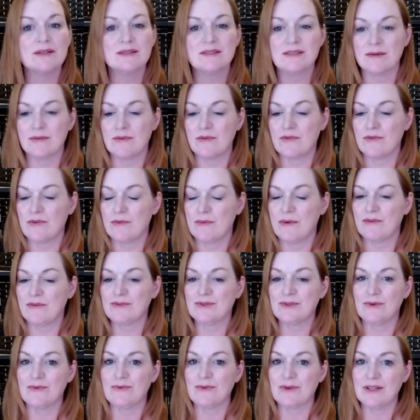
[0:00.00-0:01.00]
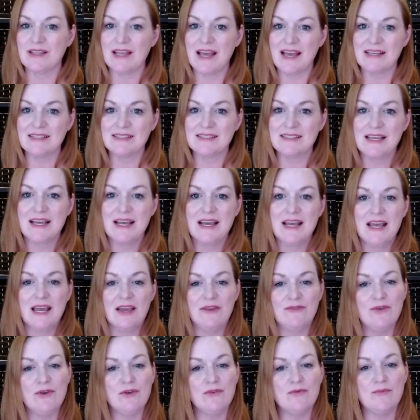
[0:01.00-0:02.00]
some of them have sold for less.
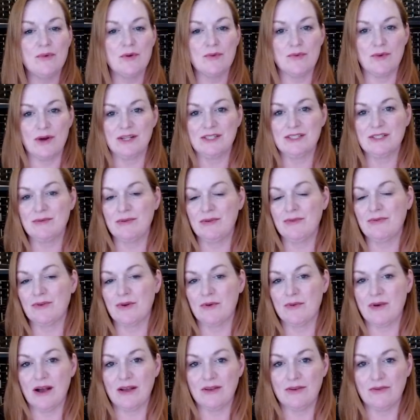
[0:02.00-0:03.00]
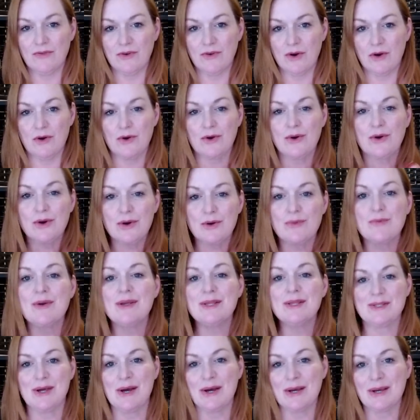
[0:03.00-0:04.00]
If you've been watching me for a while, you've heard me
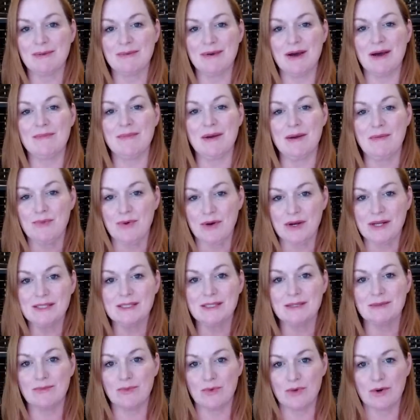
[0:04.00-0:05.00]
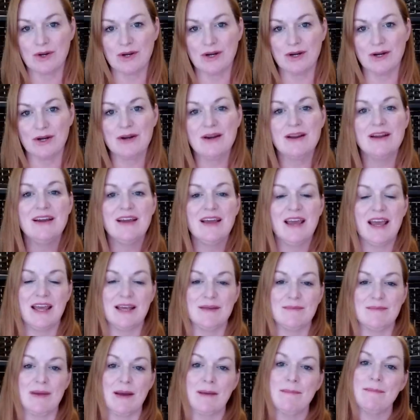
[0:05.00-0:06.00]
talk about my bricks and mortar
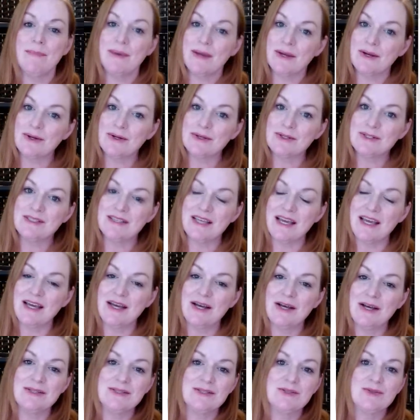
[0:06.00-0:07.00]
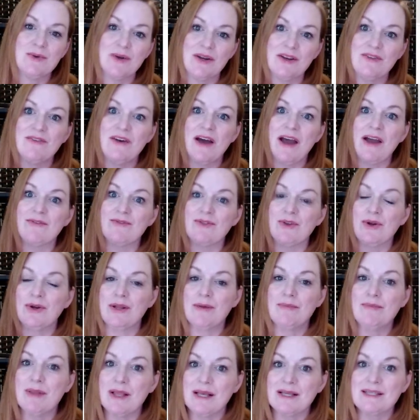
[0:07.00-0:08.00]
and my bigger sales, 25, 30
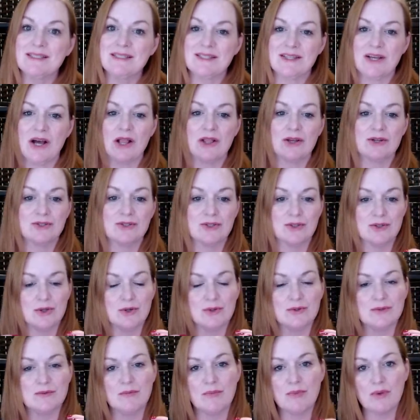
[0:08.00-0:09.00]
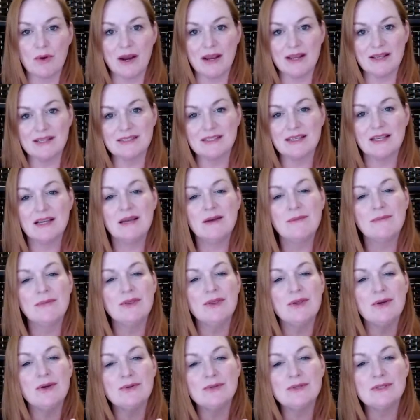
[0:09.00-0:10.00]
plus dollars are those bricks, but
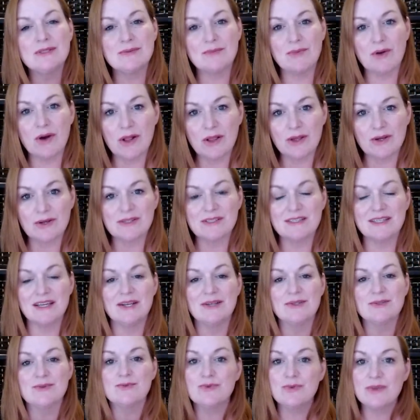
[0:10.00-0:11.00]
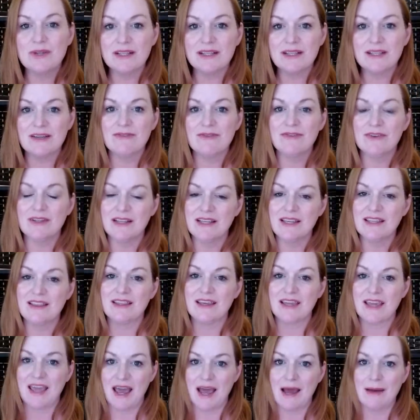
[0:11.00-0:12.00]
those smaller sales really fill in the
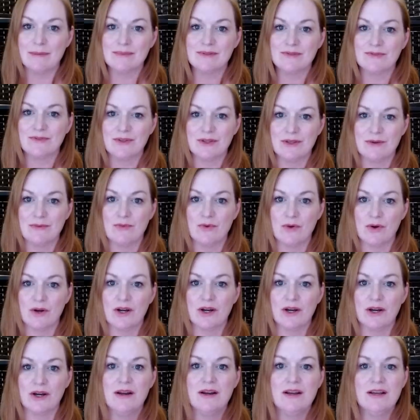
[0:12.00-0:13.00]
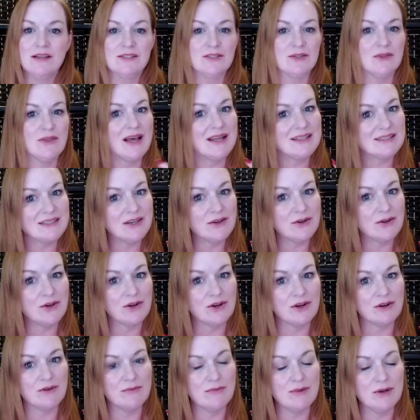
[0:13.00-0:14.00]
gaps for the mortar. So that's how you're
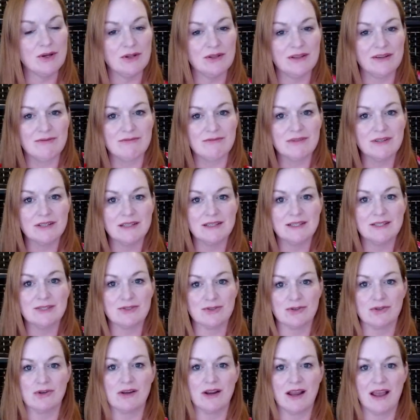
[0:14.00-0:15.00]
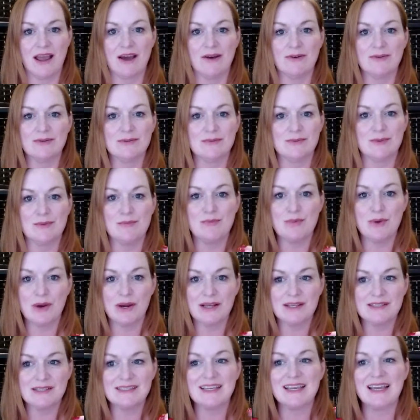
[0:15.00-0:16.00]
going to build a really strong house with
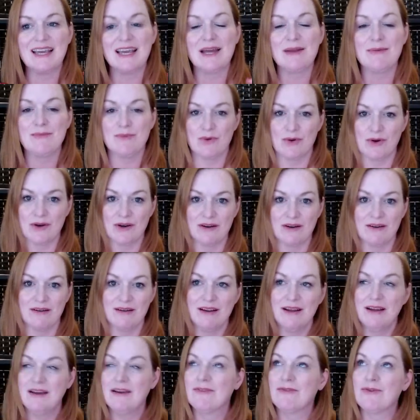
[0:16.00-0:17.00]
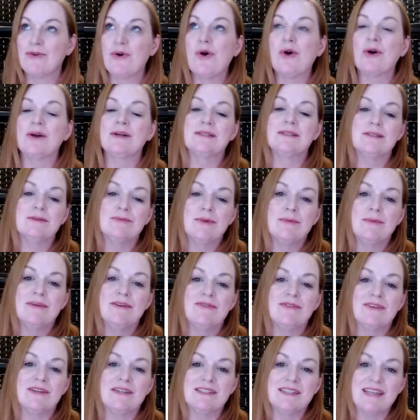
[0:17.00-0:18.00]
bricks and mortar course, it would be
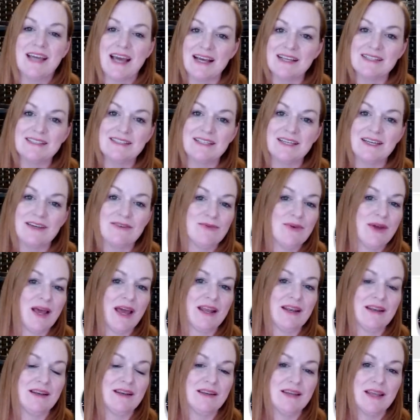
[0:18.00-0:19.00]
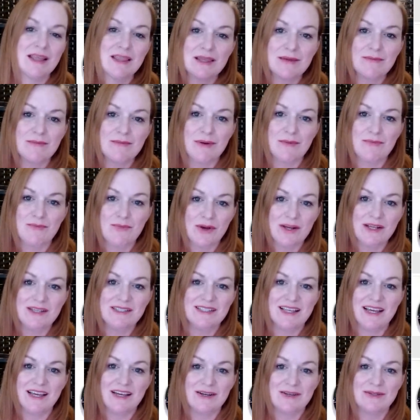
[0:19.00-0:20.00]
fantastic if we had nothing but brick
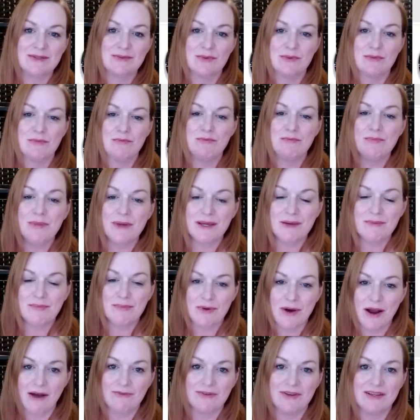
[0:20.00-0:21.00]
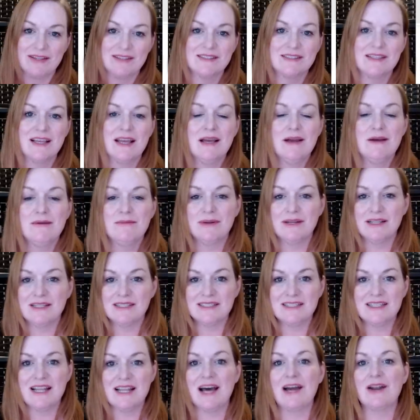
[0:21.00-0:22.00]
sales with big profits, but
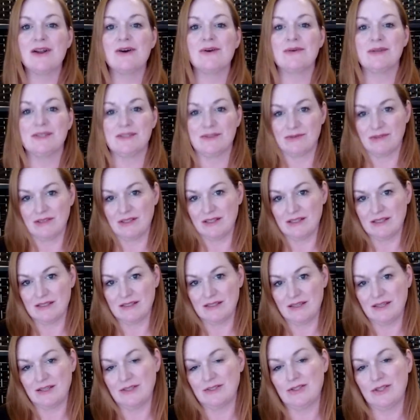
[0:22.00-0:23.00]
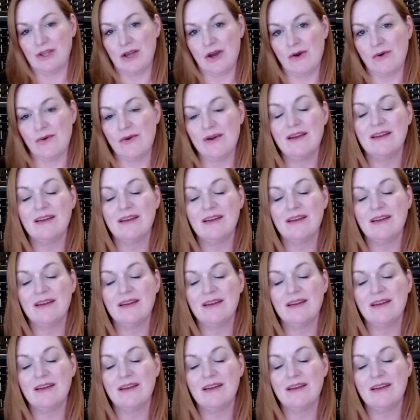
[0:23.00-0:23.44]
it's not always realistic. So